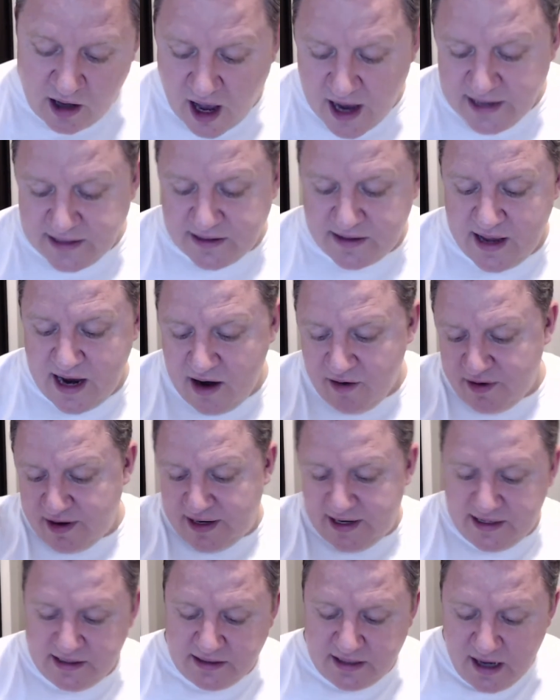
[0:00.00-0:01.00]
Guys, there
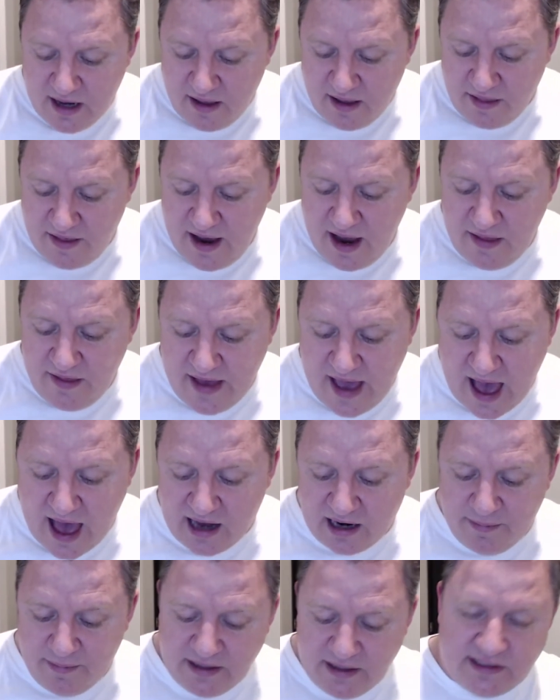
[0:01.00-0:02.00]
it is. They're the
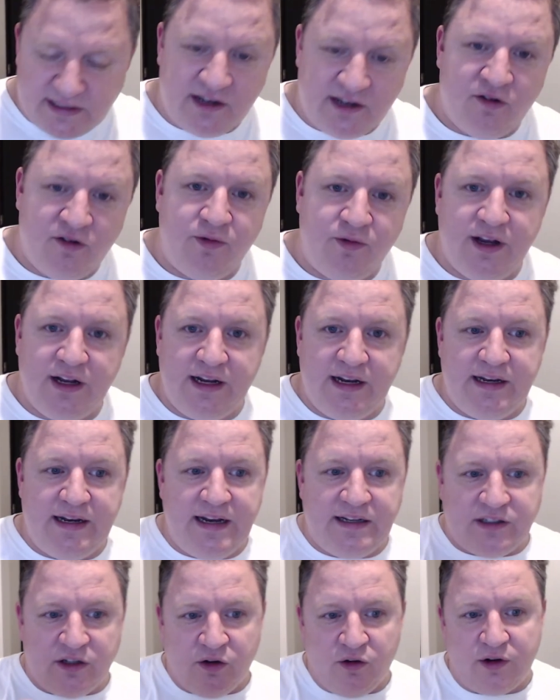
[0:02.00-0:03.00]
elements that you really
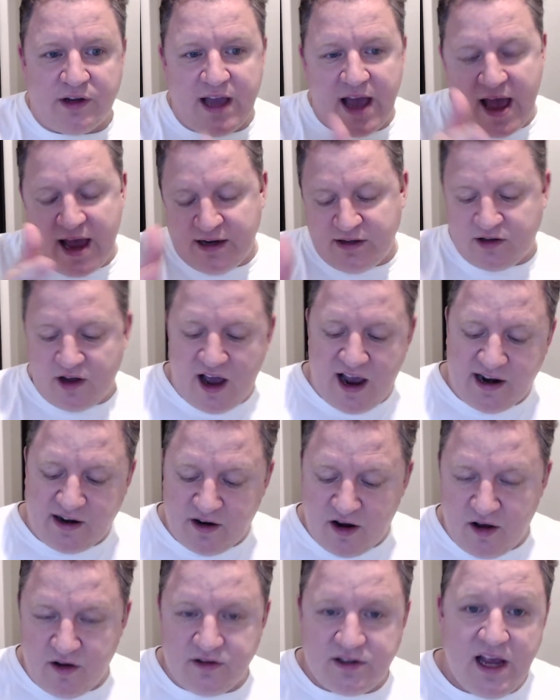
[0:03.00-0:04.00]
need to look at and
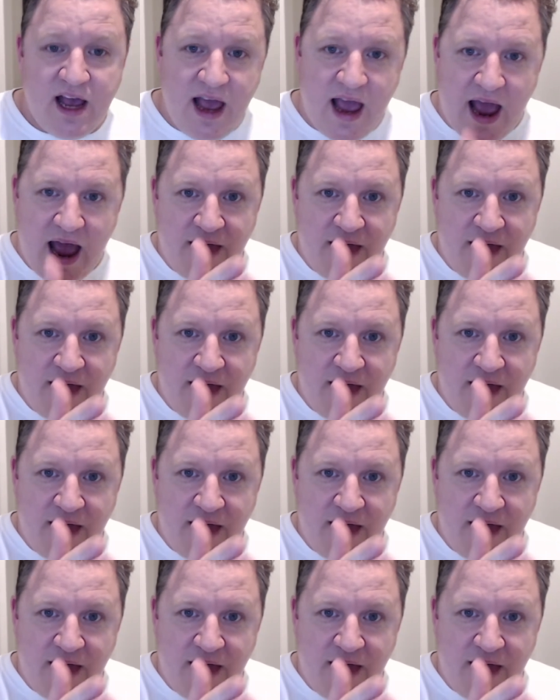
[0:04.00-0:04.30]
diagnose,